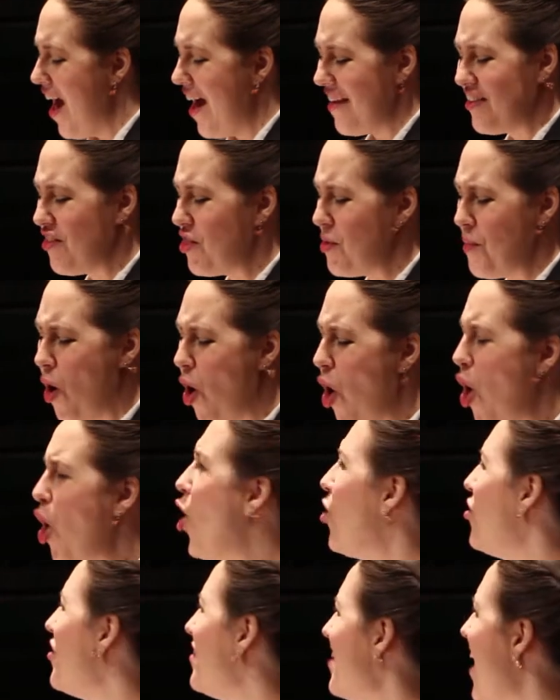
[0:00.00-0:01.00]
I saw them
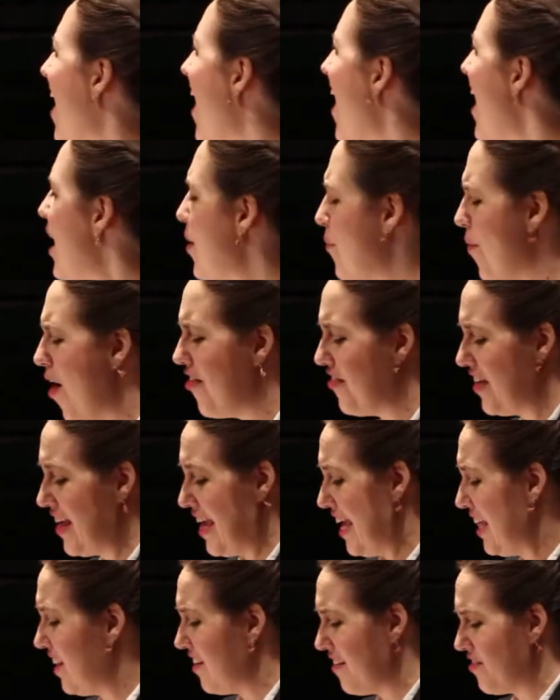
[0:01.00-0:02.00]
all the time on
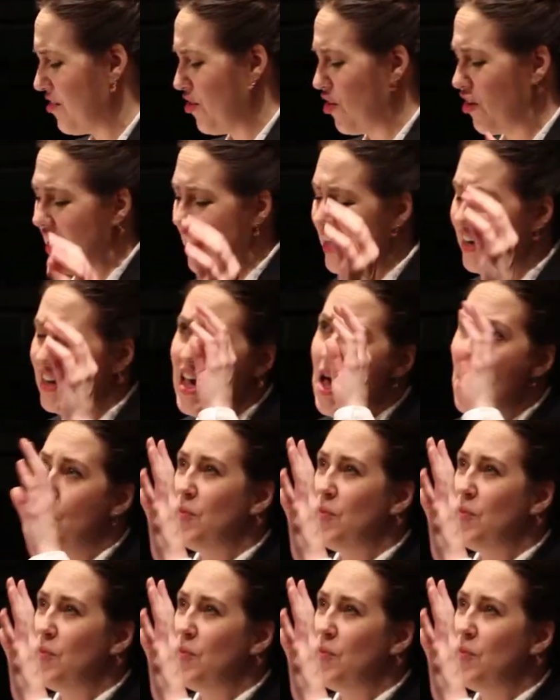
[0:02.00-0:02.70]
the healing circuit.